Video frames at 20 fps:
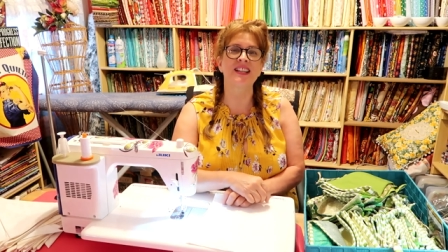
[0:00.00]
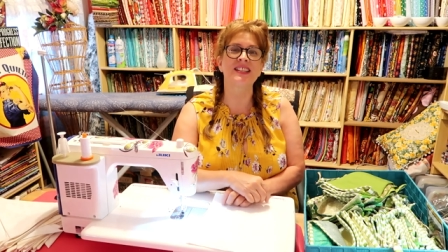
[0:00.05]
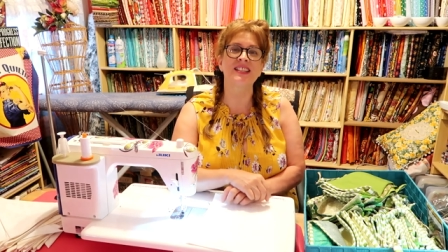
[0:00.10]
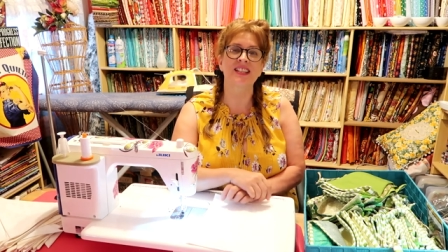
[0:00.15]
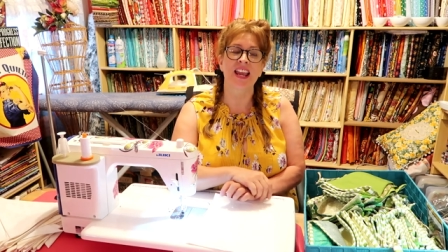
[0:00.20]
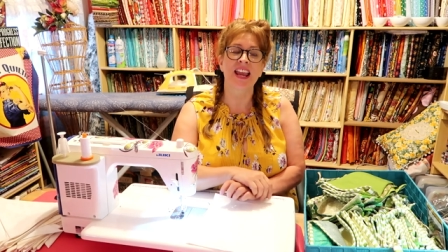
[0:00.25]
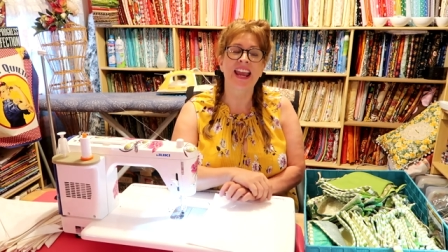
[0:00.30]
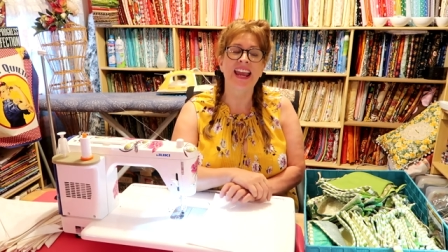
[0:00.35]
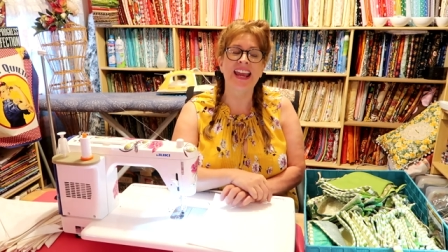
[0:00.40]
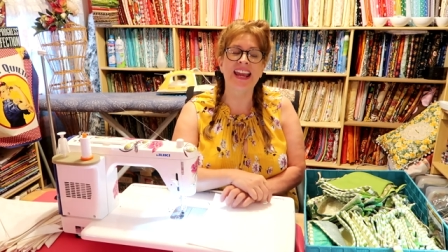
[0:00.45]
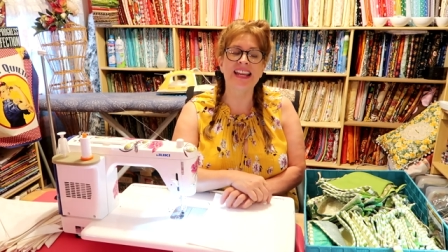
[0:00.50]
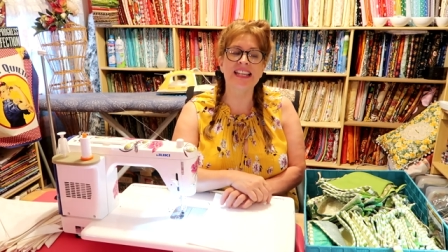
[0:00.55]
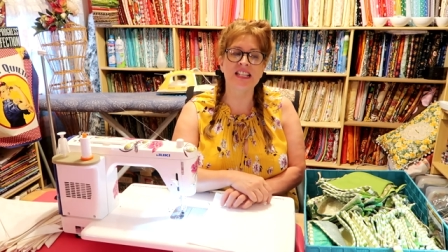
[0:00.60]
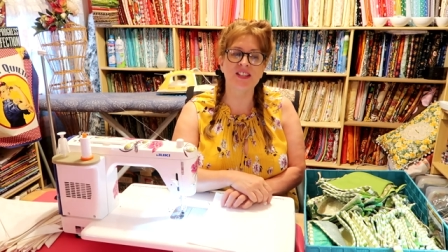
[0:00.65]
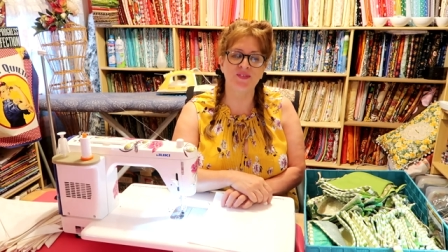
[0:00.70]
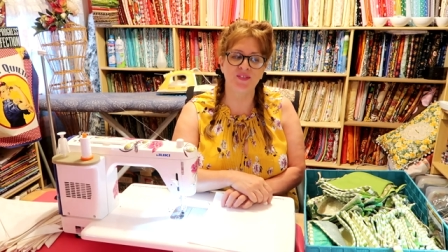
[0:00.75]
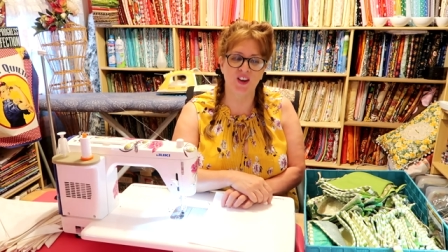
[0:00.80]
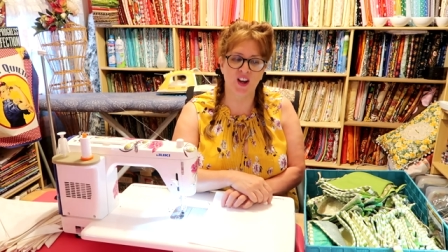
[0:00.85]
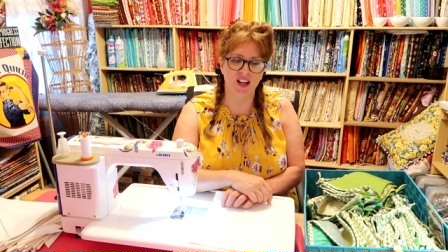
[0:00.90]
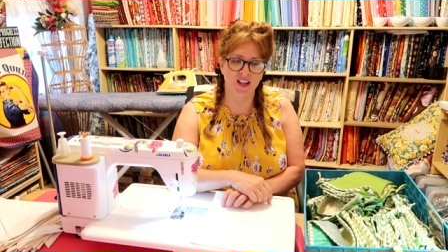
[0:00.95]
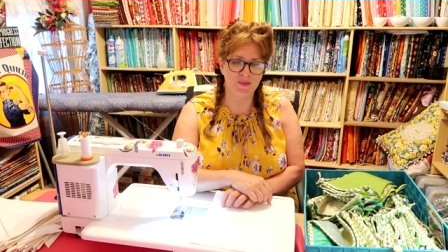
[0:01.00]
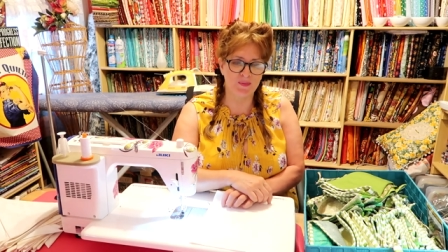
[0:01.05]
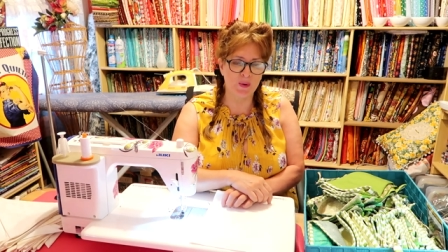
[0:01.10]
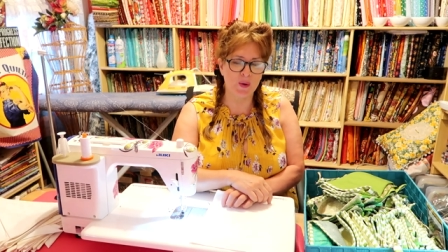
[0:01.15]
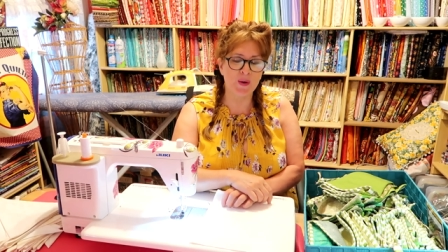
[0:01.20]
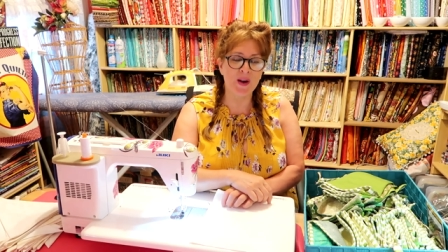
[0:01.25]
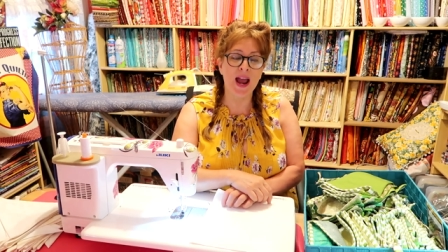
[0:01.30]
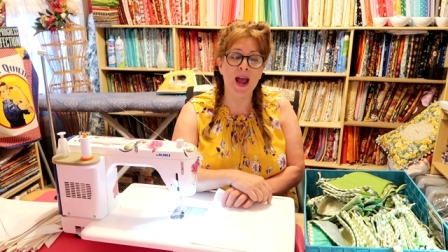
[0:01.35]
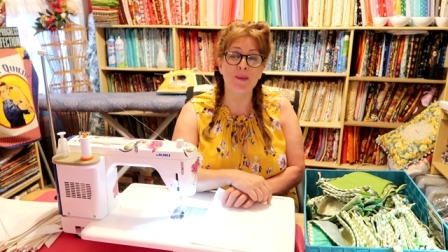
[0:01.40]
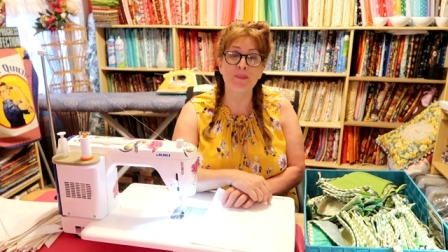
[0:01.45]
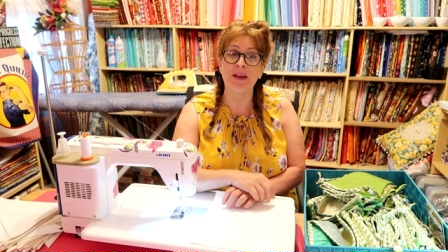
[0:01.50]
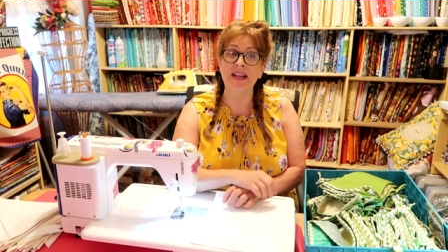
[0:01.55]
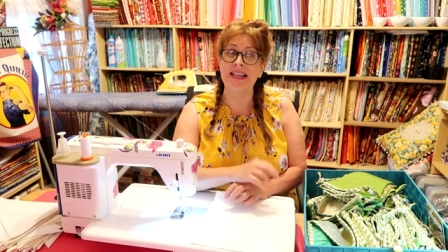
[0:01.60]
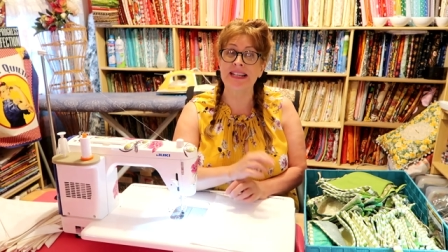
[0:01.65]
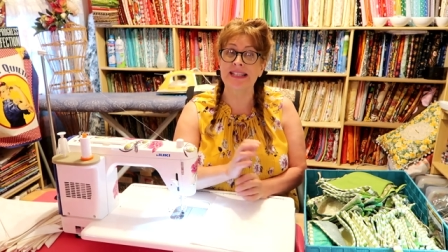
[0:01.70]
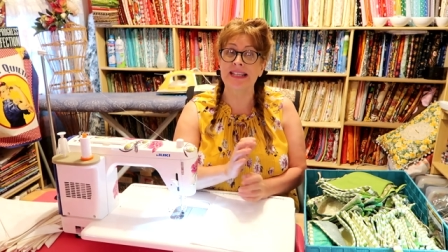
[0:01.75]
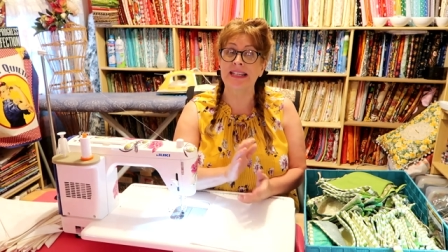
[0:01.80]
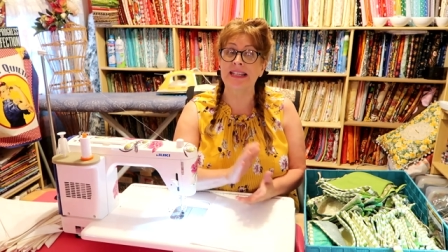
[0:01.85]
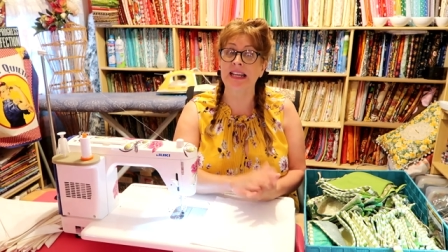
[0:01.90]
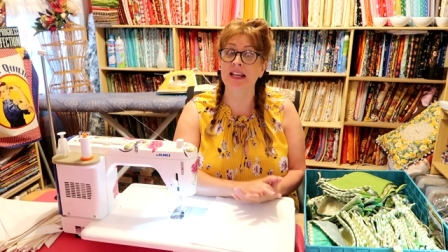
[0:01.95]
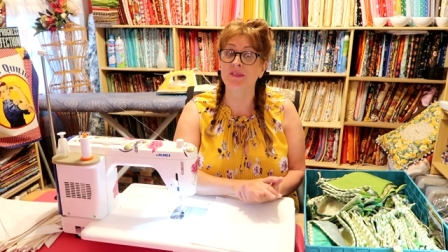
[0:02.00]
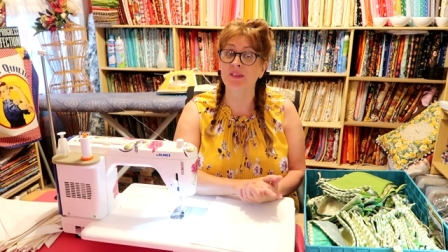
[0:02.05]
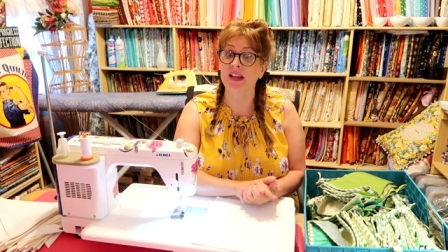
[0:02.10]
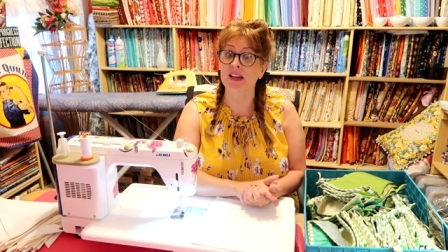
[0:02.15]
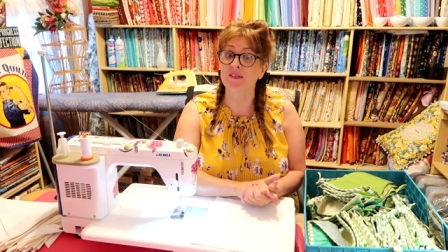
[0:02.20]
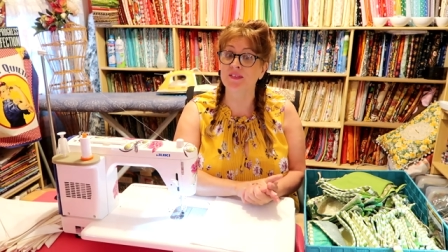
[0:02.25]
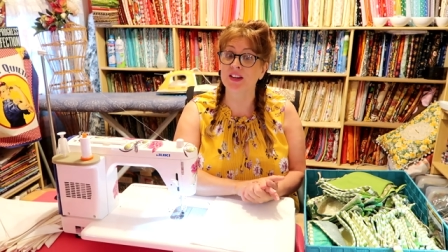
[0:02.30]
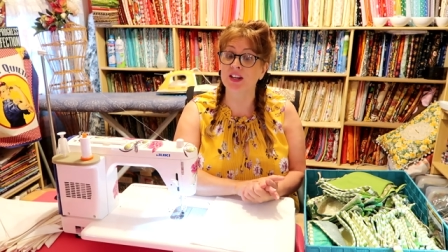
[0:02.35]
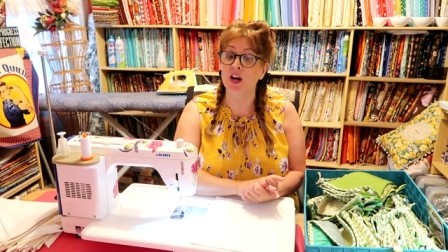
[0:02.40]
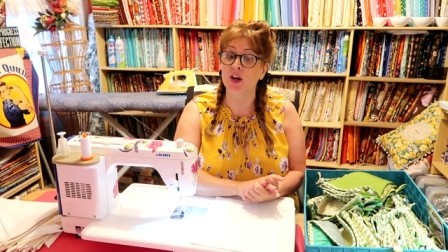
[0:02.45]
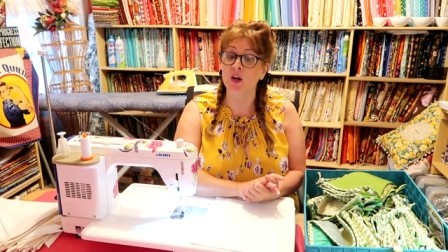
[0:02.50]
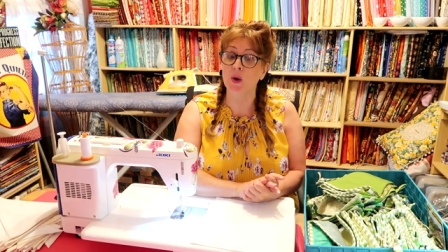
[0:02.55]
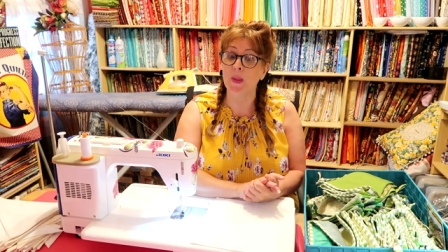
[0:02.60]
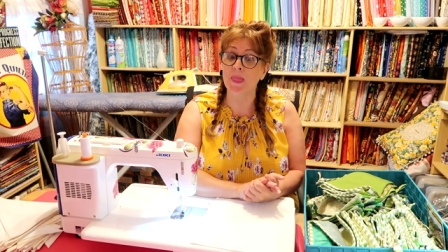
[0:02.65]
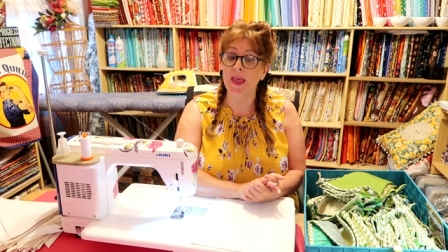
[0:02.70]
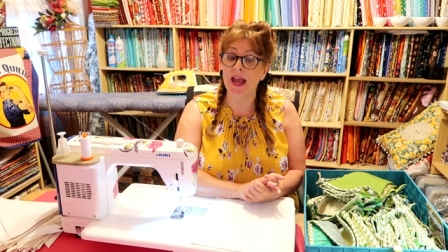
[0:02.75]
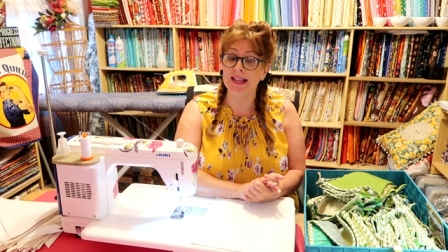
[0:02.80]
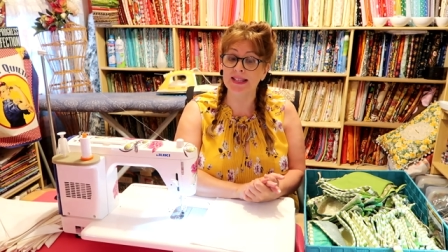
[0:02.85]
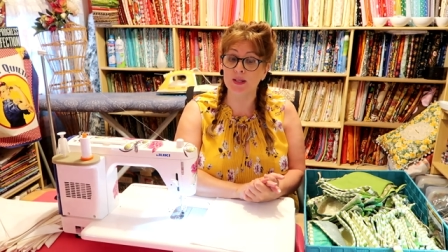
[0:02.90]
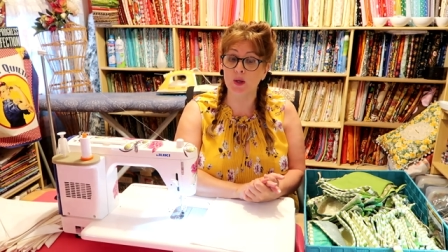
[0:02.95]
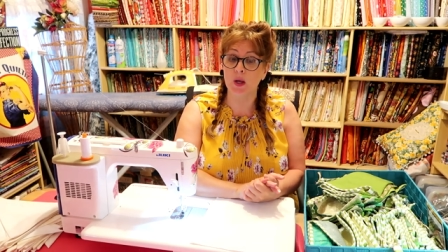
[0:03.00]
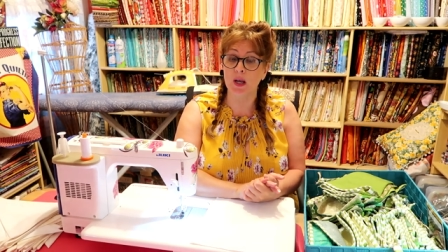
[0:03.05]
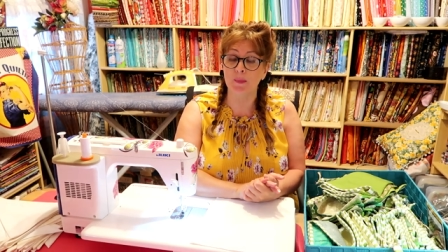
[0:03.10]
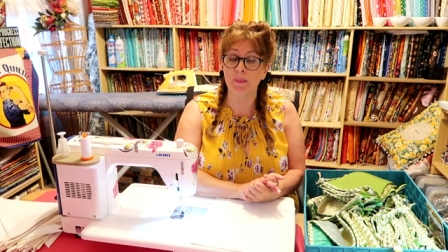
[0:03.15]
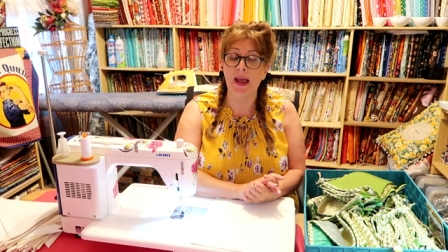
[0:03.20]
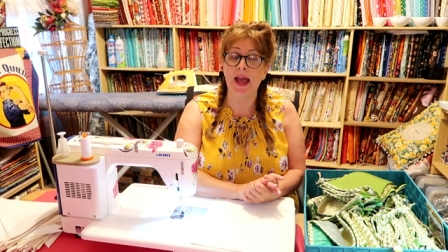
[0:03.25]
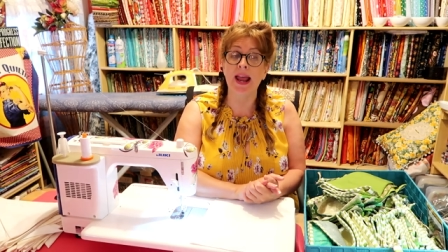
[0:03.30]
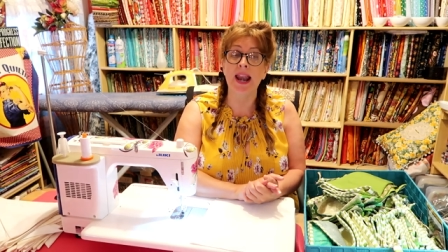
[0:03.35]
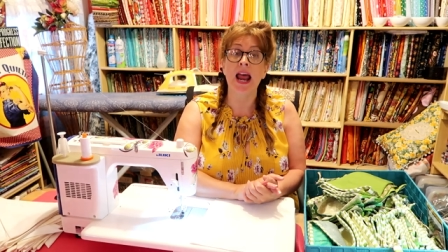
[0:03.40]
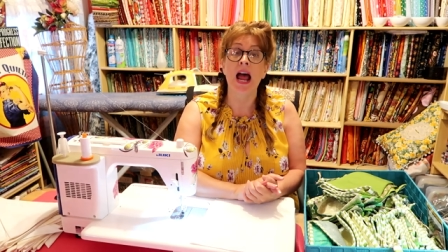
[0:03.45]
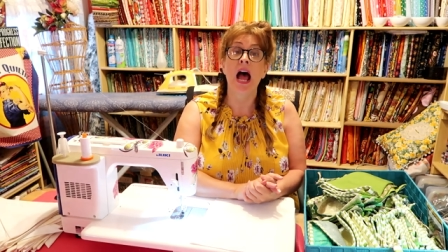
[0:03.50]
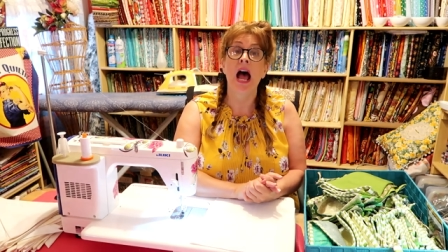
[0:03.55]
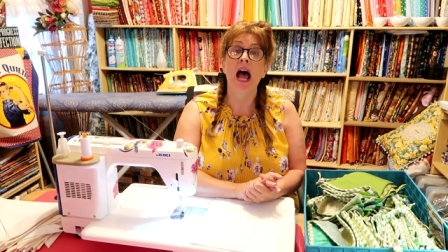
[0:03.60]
It's it's fun. More happiness in giving. If you don't know what that's all about,